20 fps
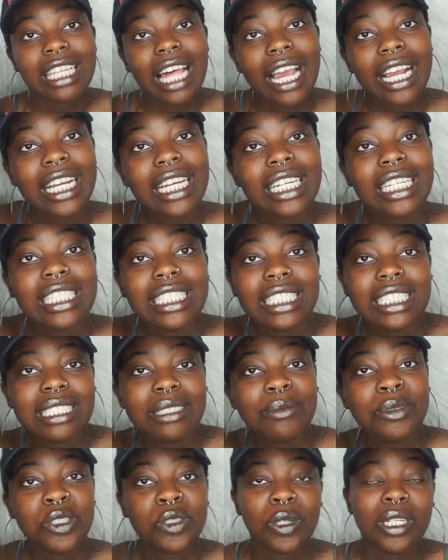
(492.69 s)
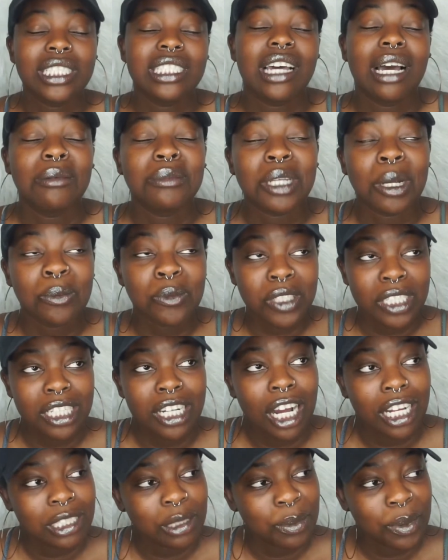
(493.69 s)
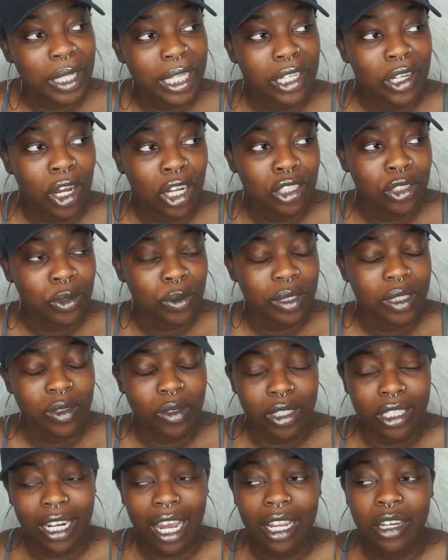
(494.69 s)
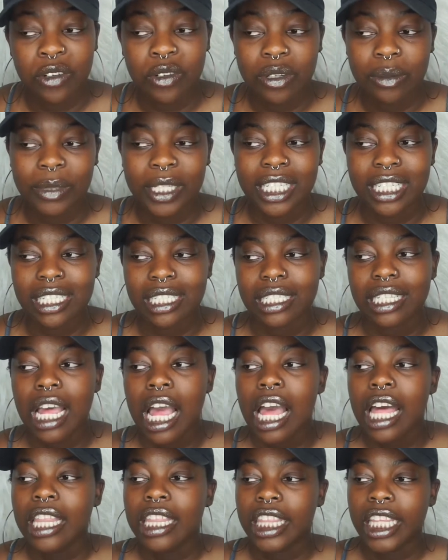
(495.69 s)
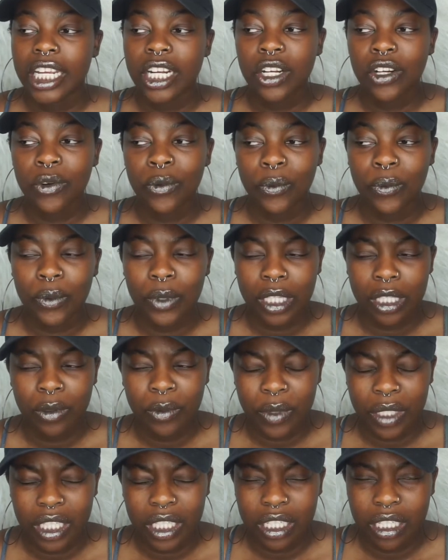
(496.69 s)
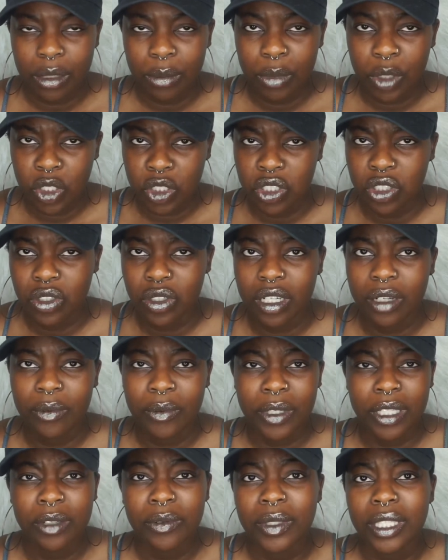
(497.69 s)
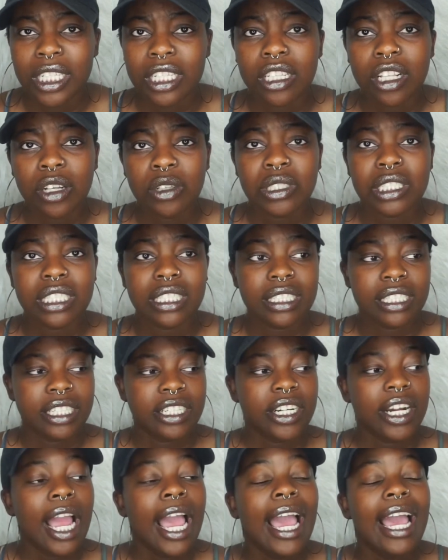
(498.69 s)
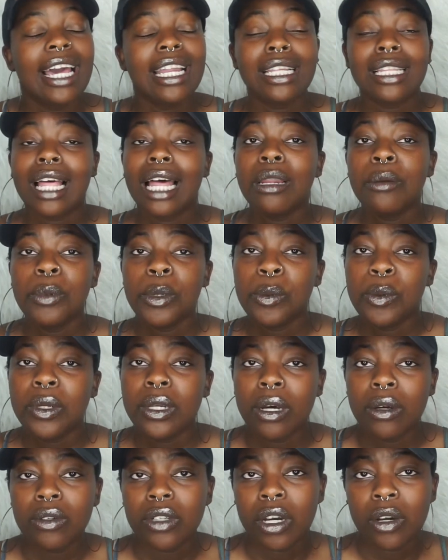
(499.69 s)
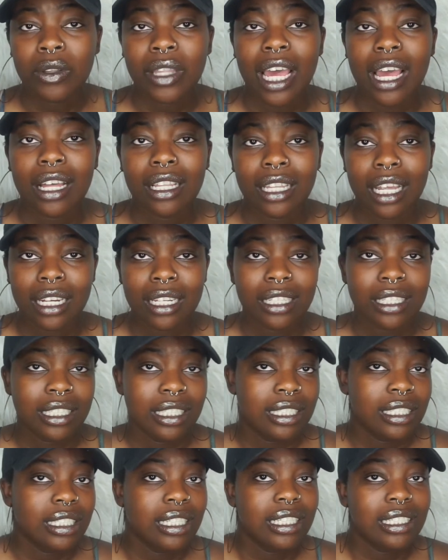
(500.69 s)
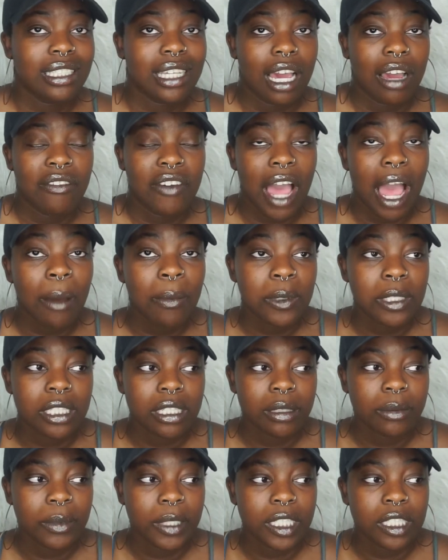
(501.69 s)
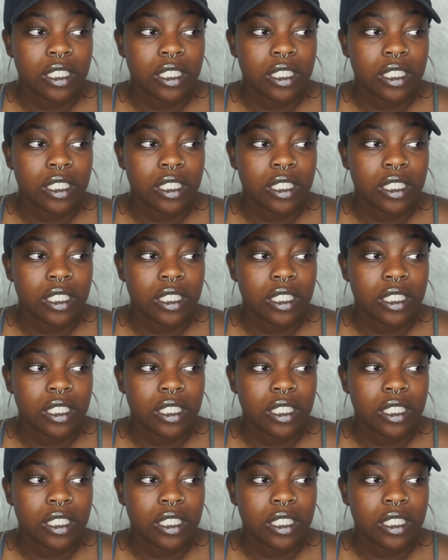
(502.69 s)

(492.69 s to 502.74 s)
Like, it's some story times I'm really contemplating on doing or not doing, because they're really emotional and really close and dear, and a lot of people don't know that a lot of these things have happened to me.